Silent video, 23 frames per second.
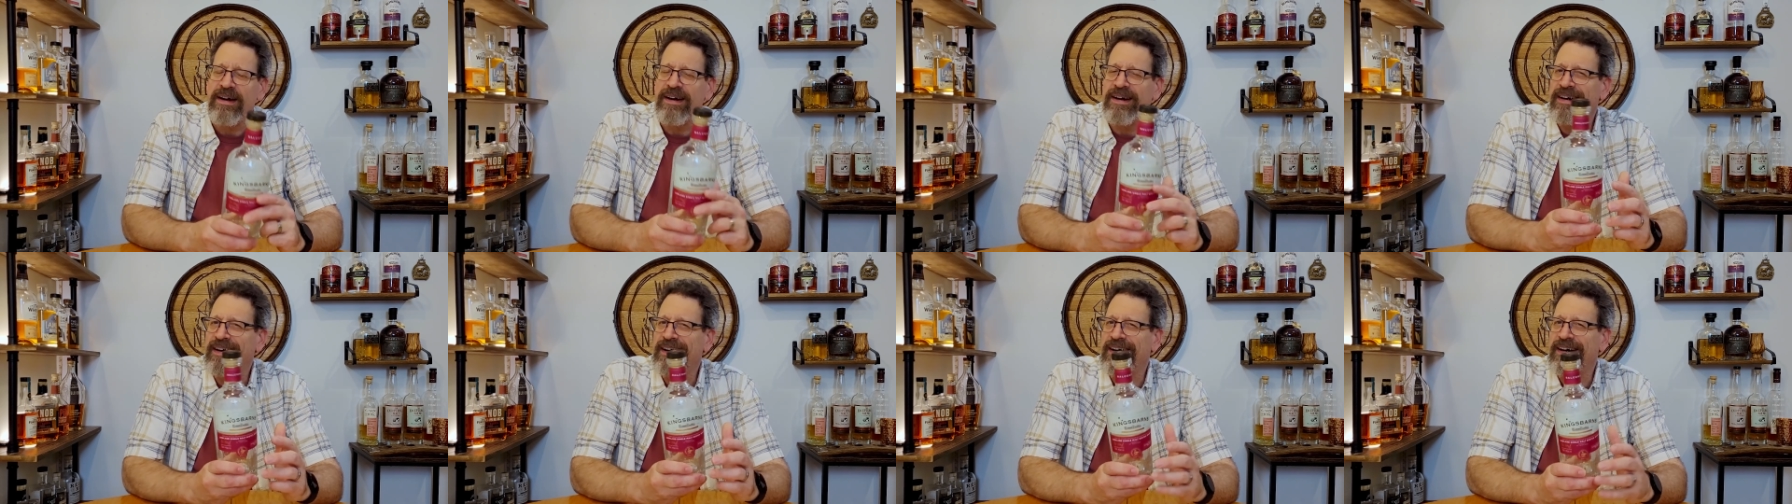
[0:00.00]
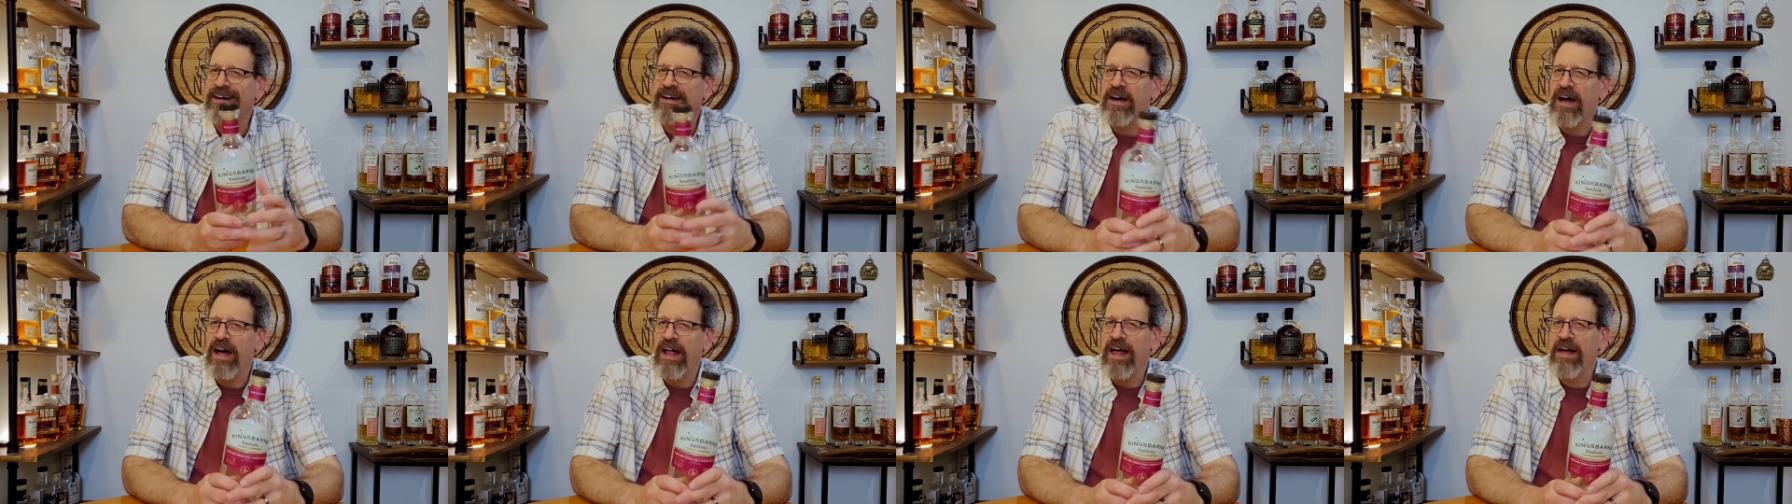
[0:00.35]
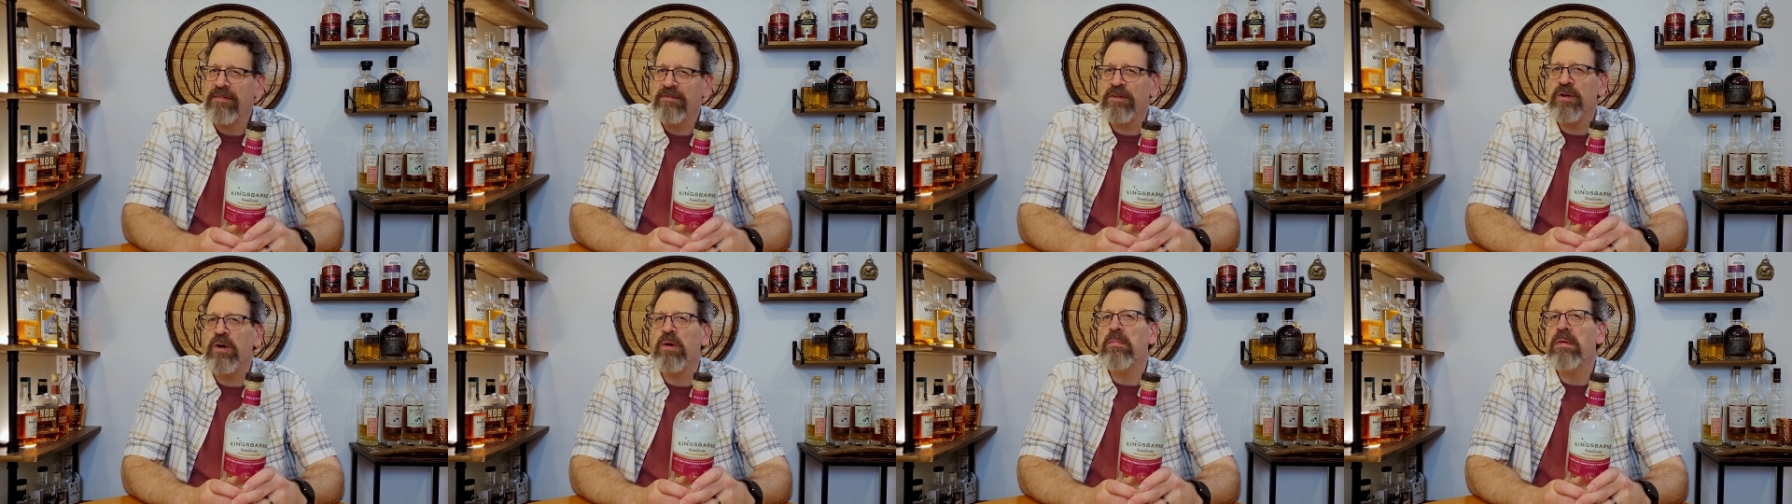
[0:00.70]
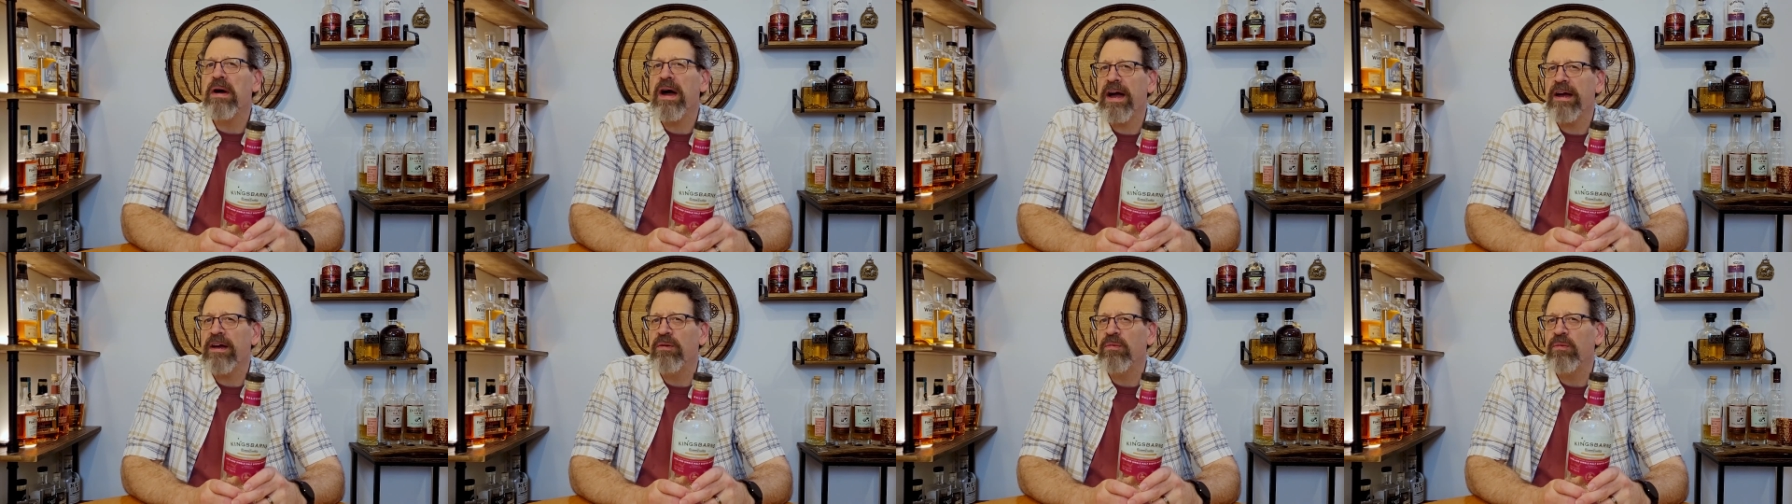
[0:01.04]
Uh, I'll have to go
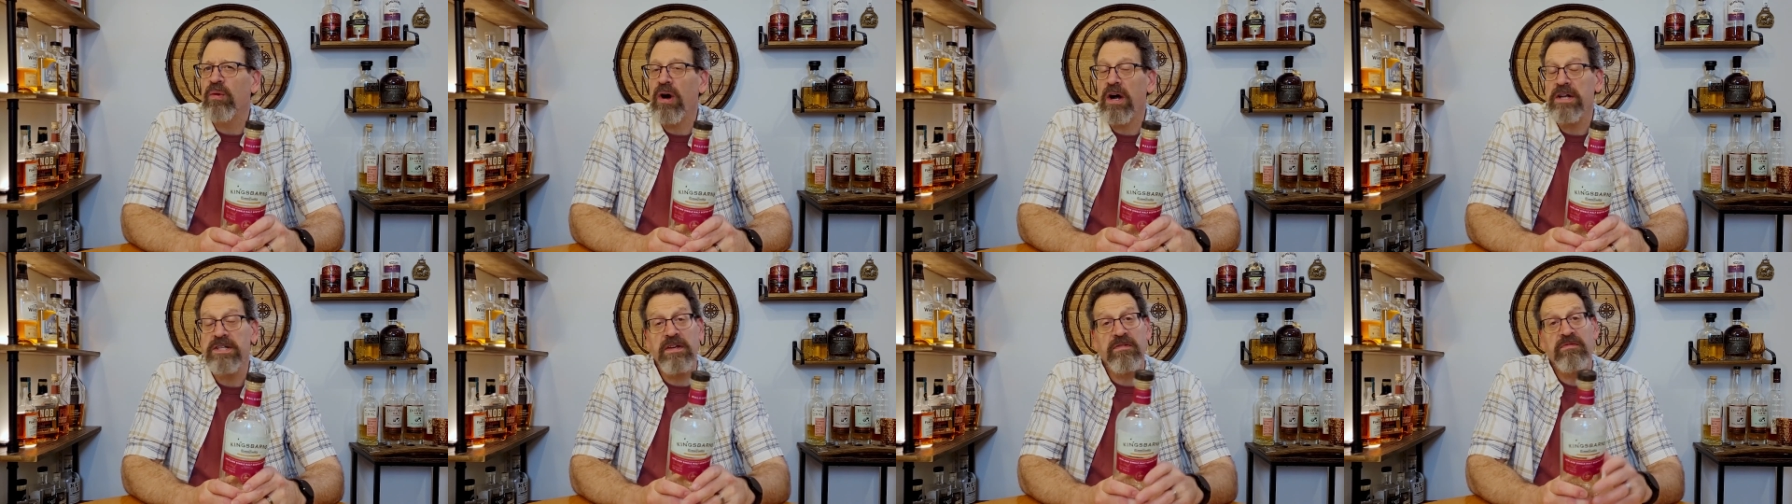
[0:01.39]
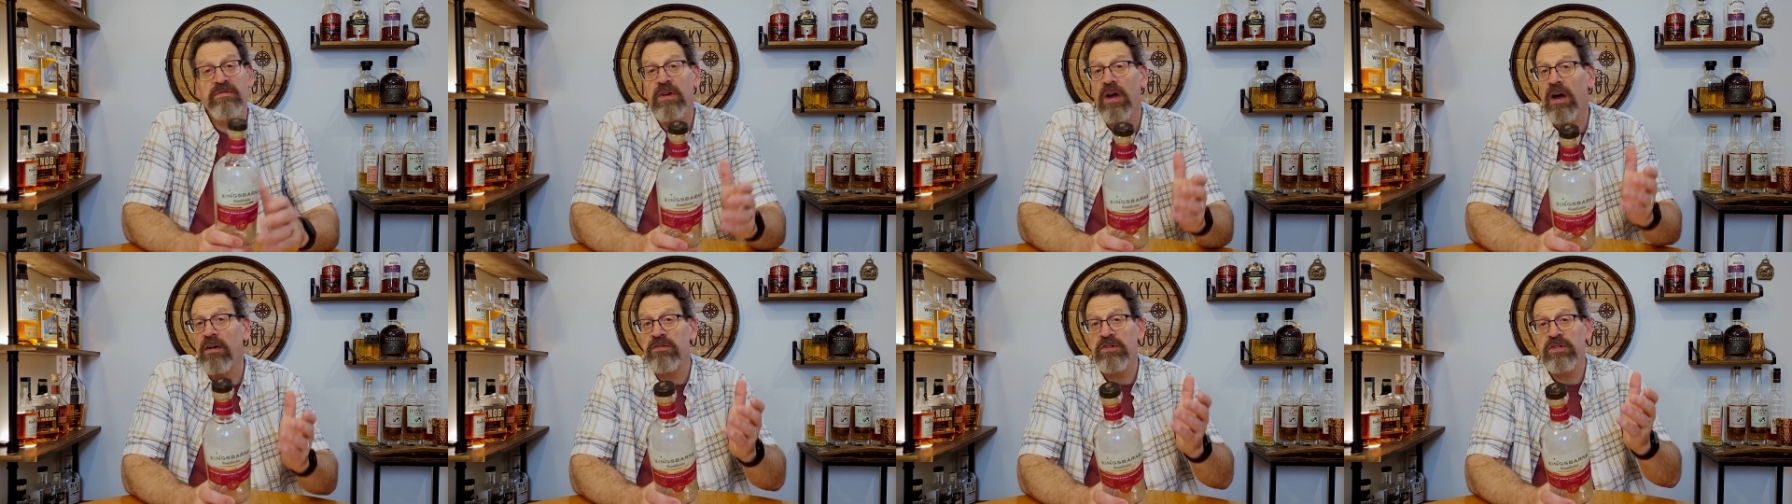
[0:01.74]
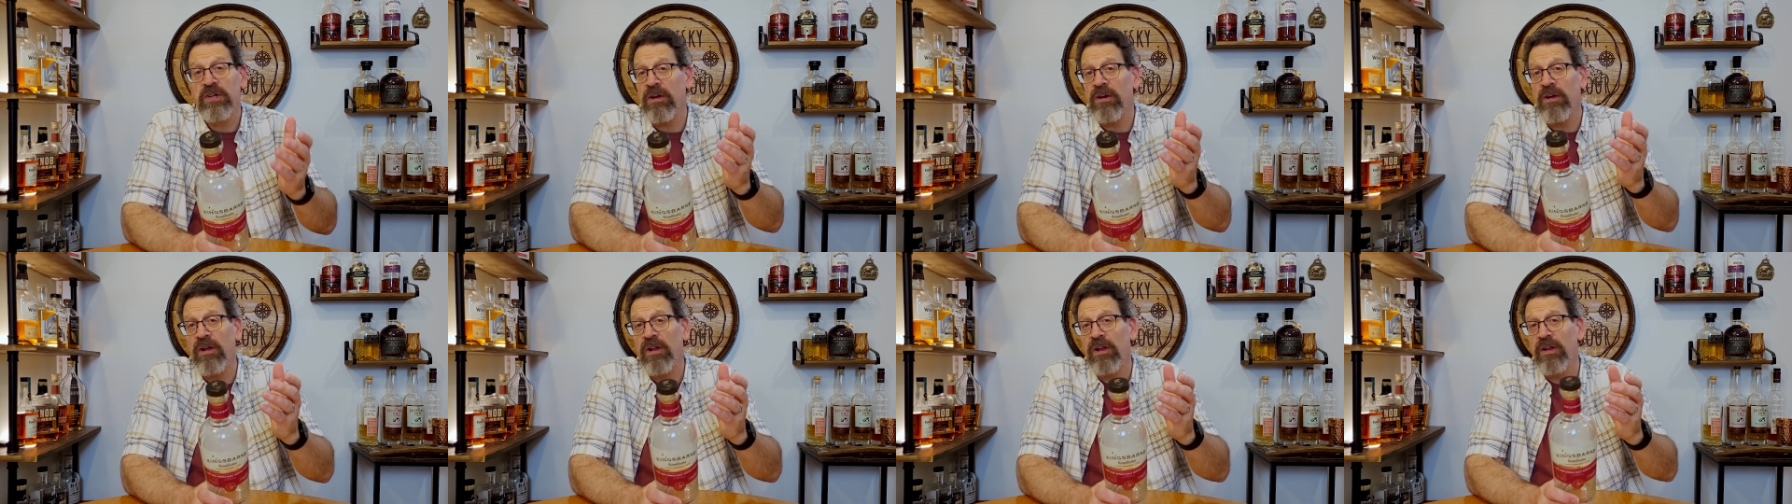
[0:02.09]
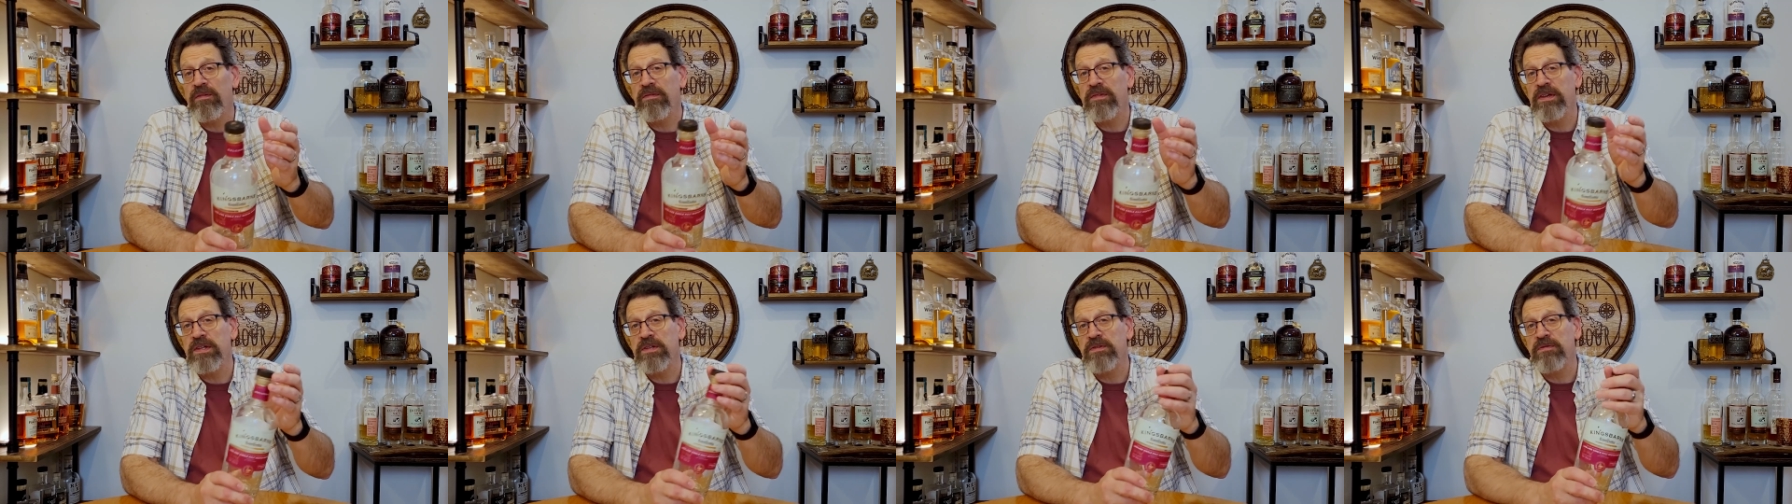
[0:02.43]
back and watch. I've, I've shot all
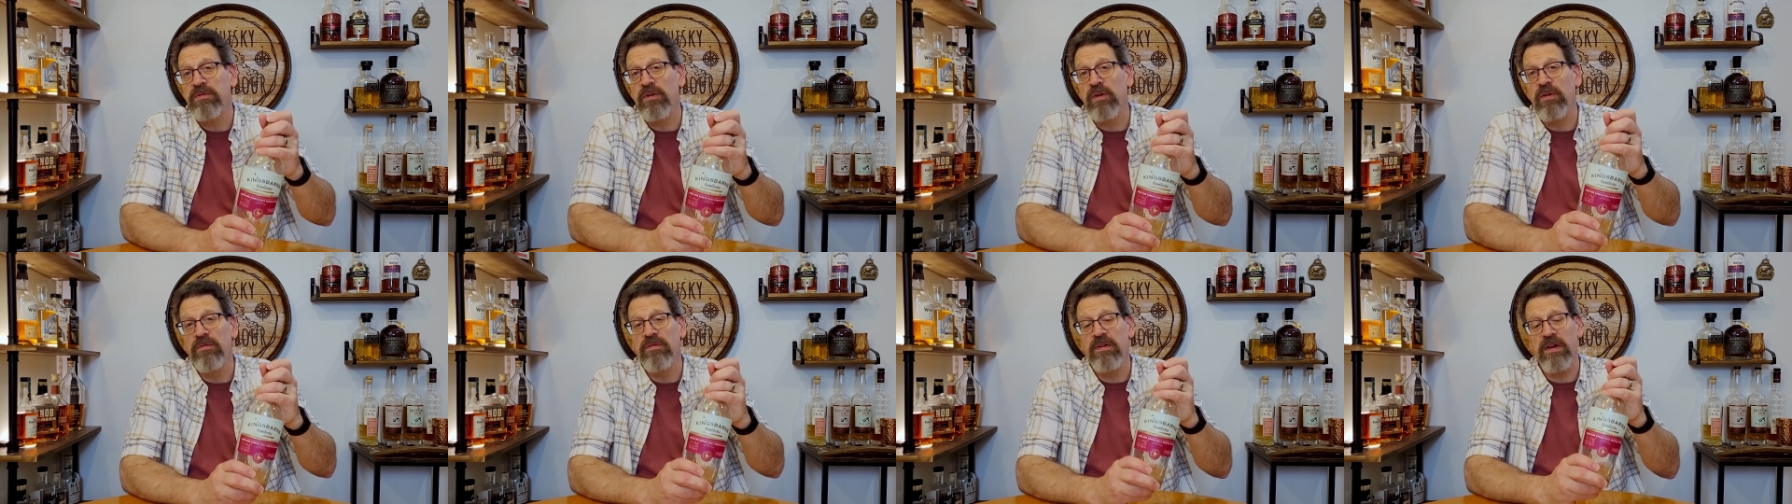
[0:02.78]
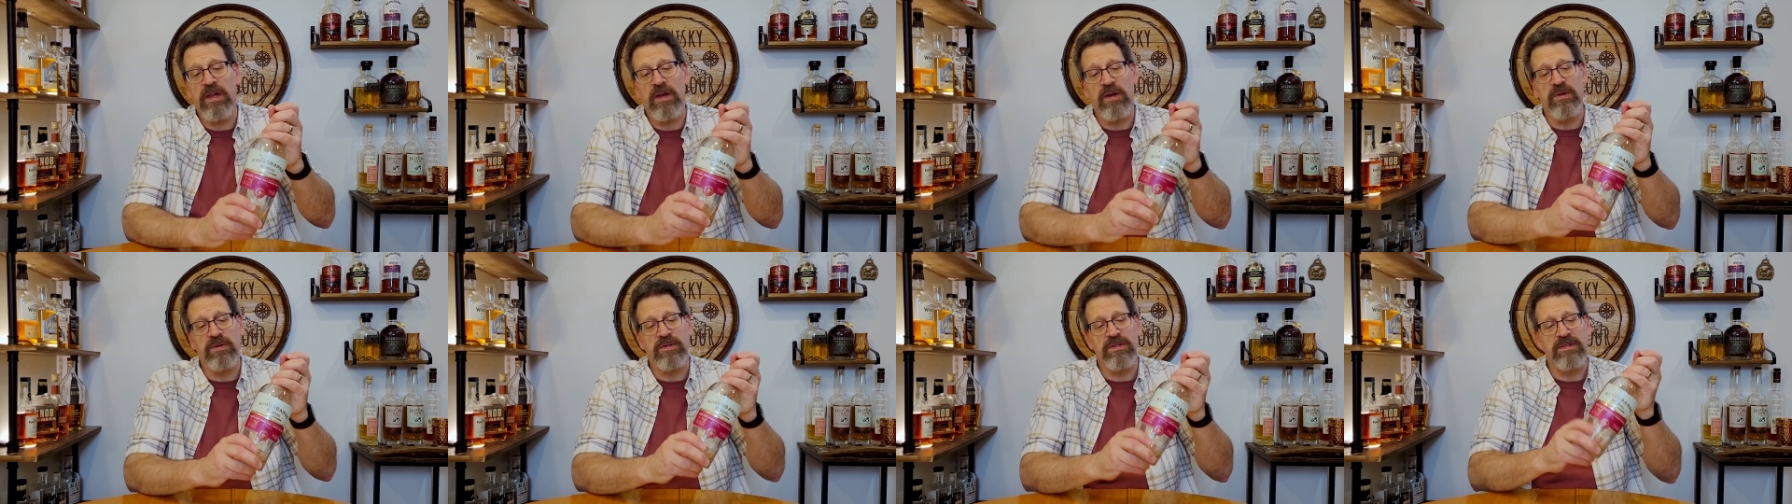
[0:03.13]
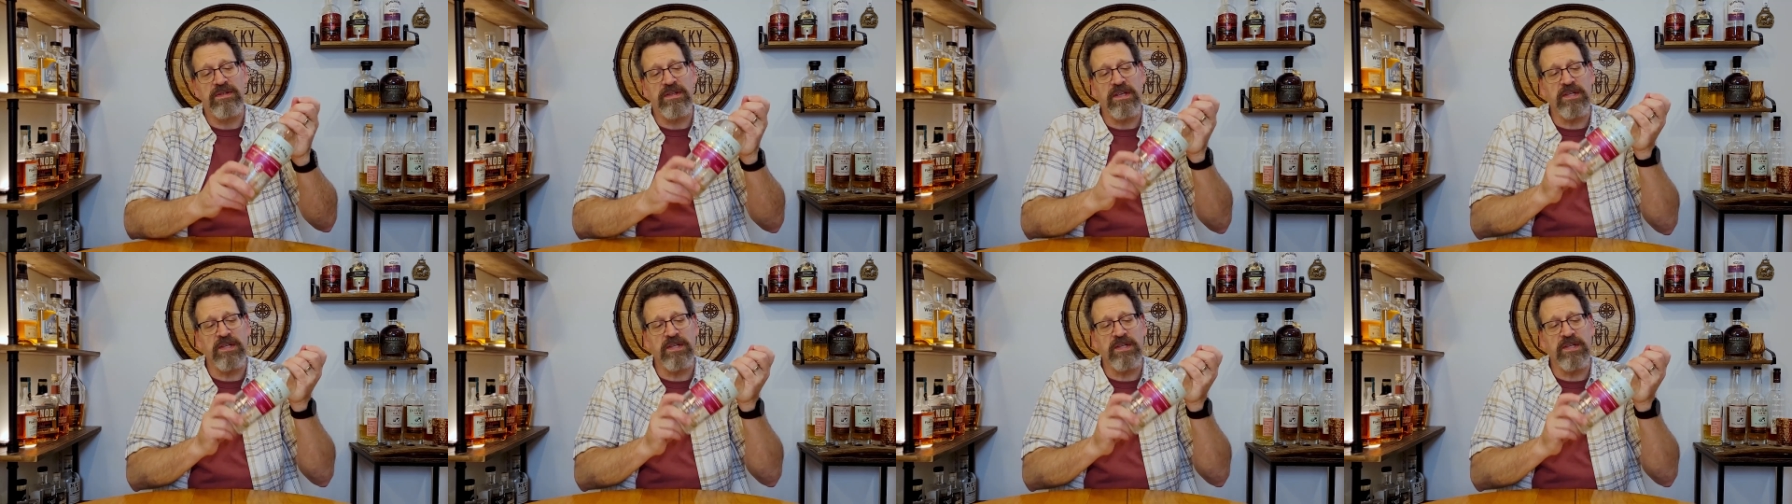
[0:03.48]
of these full videos.